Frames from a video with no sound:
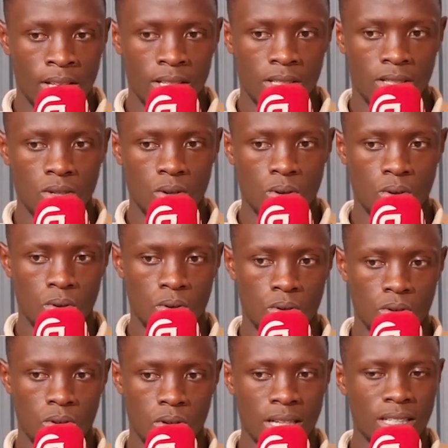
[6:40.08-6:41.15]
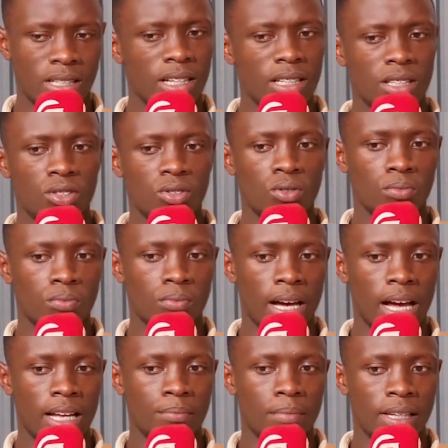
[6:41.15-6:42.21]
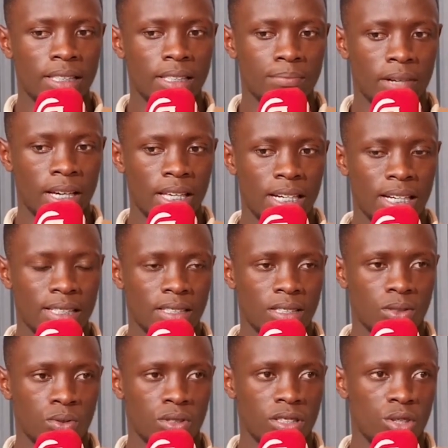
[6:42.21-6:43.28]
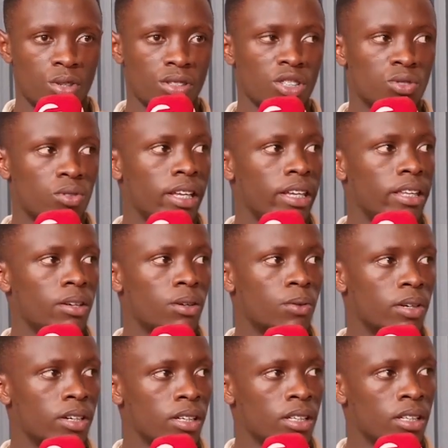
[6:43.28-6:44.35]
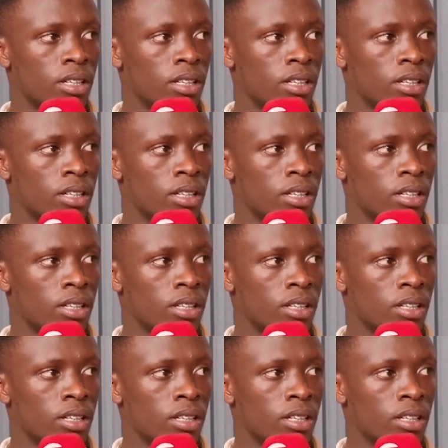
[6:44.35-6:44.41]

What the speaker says: So, and you know, I had my cousin who is a daughter to Eddie Owe.